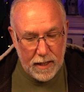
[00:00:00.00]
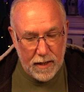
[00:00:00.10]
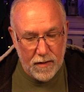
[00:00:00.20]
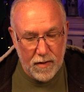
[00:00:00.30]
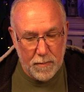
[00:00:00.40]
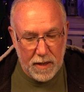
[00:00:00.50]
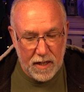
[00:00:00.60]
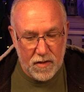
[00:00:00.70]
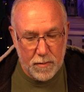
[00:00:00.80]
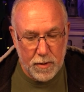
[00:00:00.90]
Is it
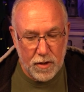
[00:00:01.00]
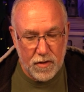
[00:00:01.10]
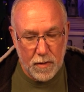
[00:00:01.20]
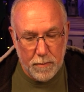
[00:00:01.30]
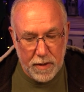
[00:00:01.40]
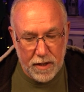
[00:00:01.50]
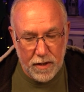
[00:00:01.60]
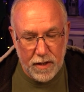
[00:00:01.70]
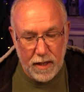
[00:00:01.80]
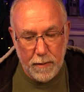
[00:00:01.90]
possible to
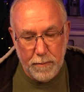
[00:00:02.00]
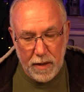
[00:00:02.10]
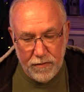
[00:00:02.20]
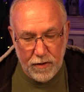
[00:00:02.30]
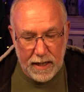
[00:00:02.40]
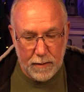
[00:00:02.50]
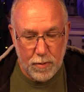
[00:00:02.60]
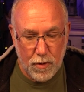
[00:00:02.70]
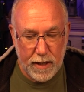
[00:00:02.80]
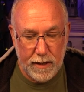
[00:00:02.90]
build a bivouac
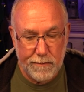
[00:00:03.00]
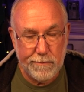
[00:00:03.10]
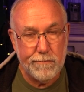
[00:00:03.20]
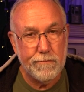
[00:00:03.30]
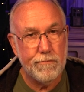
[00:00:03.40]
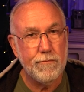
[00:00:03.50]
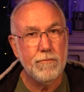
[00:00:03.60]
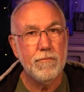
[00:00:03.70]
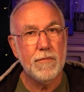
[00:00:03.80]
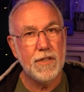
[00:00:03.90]
point?
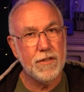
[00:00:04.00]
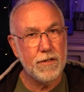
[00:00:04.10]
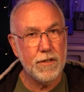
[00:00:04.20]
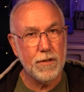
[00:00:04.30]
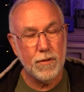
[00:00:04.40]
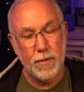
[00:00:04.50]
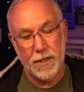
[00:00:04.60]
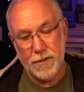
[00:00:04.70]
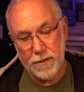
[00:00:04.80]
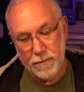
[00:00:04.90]
This is a good
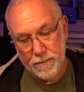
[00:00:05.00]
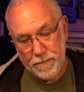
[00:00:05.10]
question.